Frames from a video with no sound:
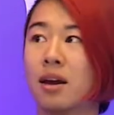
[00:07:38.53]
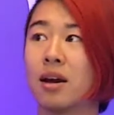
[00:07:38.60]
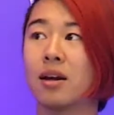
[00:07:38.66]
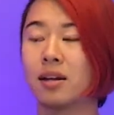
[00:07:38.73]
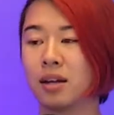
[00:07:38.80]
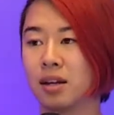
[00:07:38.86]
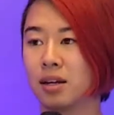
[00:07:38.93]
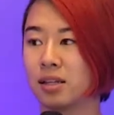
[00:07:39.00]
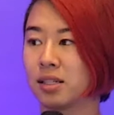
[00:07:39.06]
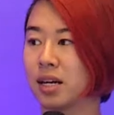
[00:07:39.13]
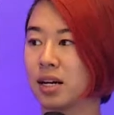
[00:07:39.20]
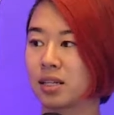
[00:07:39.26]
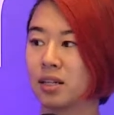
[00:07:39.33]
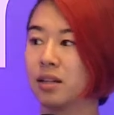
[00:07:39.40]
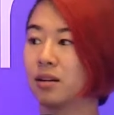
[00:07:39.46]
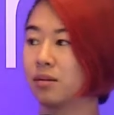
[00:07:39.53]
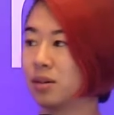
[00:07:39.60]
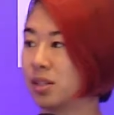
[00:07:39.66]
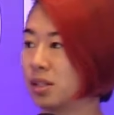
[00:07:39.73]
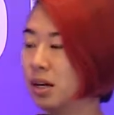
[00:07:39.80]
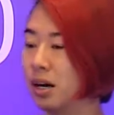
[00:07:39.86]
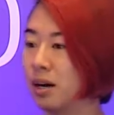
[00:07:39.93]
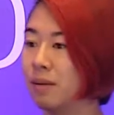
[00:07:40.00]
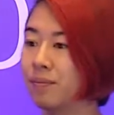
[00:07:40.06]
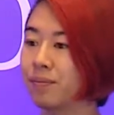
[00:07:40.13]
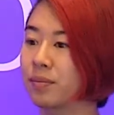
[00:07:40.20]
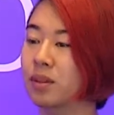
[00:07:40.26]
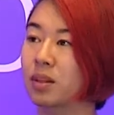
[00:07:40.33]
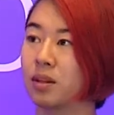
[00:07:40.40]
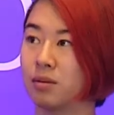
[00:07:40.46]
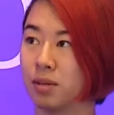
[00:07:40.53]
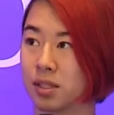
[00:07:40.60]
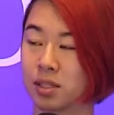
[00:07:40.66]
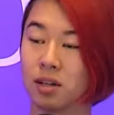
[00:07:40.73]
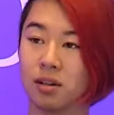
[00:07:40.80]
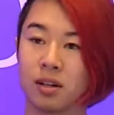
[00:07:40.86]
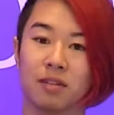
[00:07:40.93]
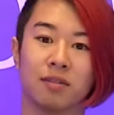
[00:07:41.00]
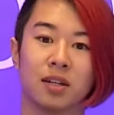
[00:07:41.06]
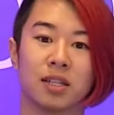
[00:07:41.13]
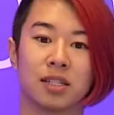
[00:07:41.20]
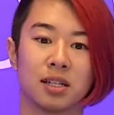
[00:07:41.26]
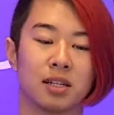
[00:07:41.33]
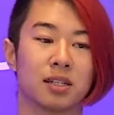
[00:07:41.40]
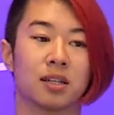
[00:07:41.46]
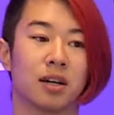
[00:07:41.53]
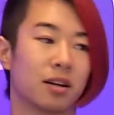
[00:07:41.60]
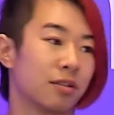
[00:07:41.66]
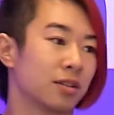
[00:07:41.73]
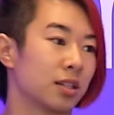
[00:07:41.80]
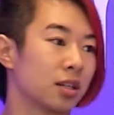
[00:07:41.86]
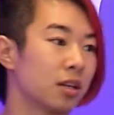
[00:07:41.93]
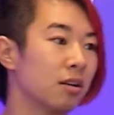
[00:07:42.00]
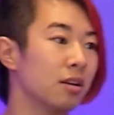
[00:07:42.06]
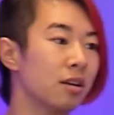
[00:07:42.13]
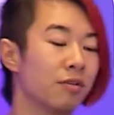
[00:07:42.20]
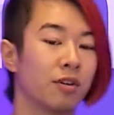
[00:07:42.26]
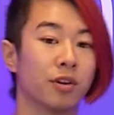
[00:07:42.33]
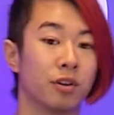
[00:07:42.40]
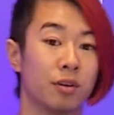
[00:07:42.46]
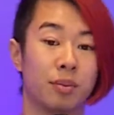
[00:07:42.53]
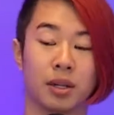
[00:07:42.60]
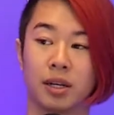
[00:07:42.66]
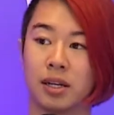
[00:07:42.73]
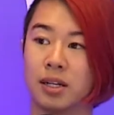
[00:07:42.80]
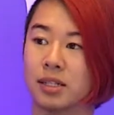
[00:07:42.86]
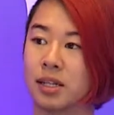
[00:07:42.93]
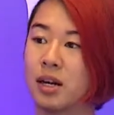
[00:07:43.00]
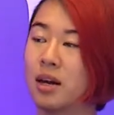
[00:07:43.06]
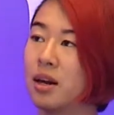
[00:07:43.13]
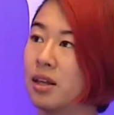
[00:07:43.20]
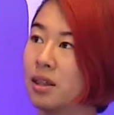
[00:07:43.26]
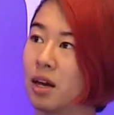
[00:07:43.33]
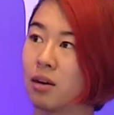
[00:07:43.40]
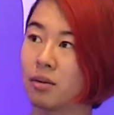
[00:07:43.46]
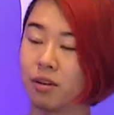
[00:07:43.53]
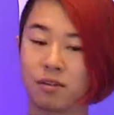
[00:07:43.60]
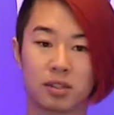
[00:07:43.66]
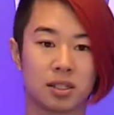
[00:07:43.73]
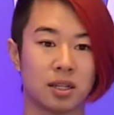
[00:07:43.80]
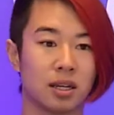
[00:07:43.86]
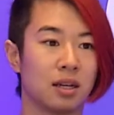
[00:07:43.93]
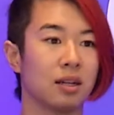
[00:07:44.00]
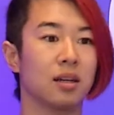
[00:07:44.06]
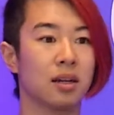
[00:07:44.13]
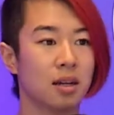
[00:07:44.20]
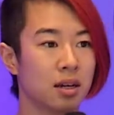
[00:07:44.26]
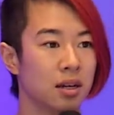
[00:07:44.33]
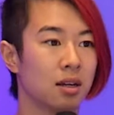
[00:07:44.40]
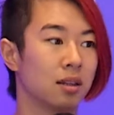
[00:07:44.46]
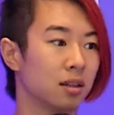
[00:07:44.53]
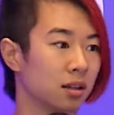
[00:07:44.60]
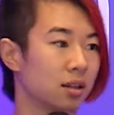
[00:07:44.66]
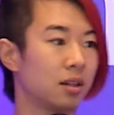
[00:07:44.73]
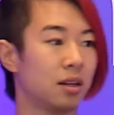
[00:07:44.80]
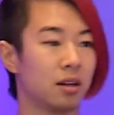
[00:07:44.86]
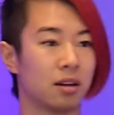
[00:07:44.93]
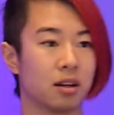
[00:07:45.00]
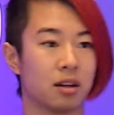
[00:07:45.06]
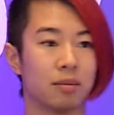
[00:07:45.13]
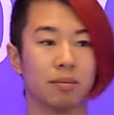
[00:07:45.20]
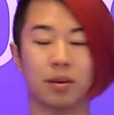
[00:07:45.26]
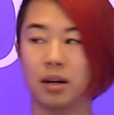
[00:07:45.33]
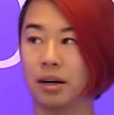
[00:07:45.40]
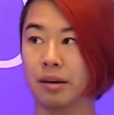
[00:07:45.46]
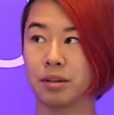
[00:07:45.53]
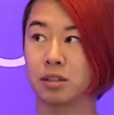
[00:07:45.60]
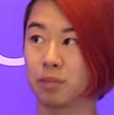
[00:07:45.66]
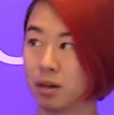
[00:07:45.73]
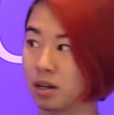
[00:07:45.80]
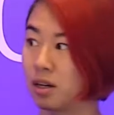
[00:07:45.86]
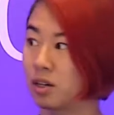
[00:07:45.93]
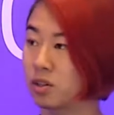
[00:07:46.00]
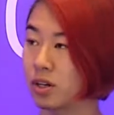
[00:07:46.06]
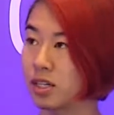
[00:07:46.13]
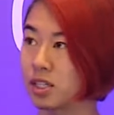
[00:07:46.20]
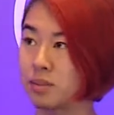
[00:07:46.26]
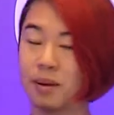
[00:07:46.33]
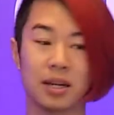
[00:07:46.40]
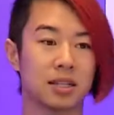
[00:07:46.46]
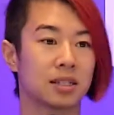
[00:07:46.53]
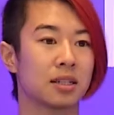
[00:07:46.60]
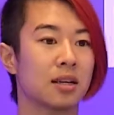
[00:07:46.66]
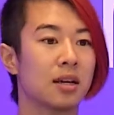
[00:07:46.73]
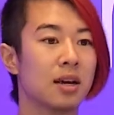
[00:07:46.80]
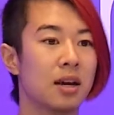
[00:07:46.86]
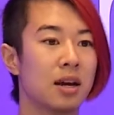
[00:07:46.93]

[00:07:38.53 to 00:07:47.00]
And it's actually the result of this is a lot of security vulnerabilities that we've seen in the Ethereum smart contract space.